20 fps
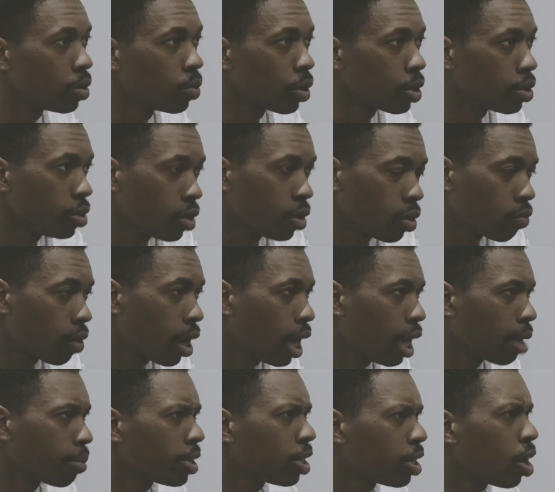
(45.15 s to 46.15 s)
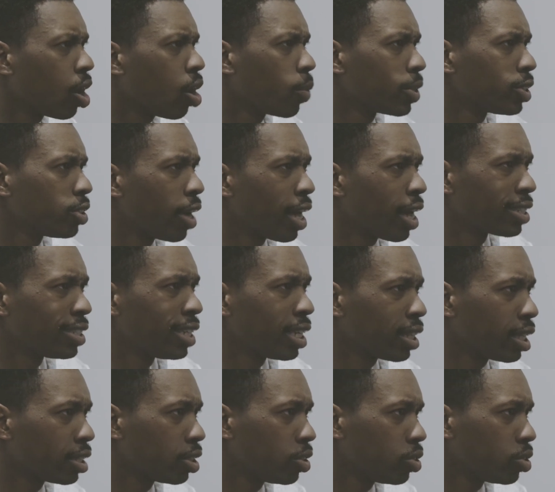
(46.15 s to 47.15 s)
Well, you know Rob, he always know how to take
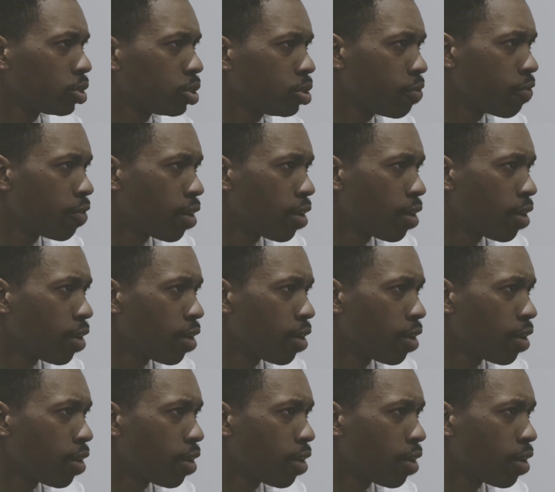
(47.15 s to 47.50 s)
things a little too